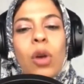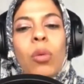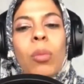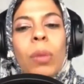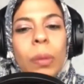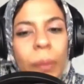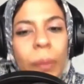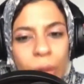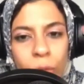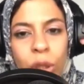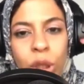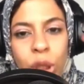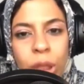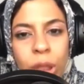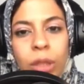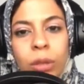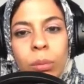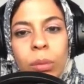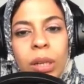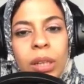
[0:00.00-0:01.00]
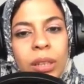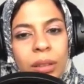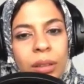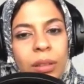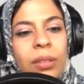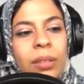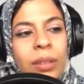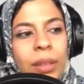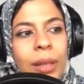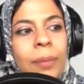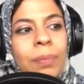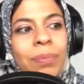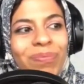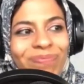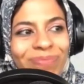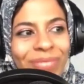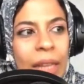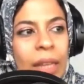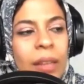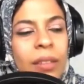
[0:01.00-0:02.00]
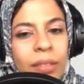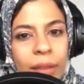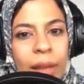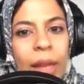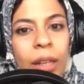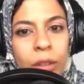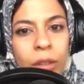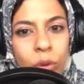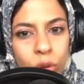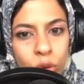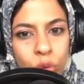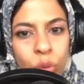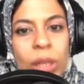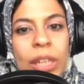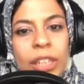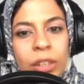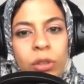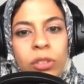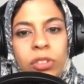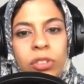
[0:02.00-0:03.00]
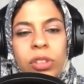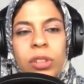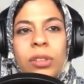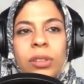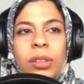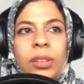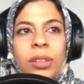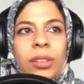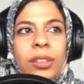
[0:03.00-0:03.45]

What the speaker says: Or maybe question you mind, you think still not really considered.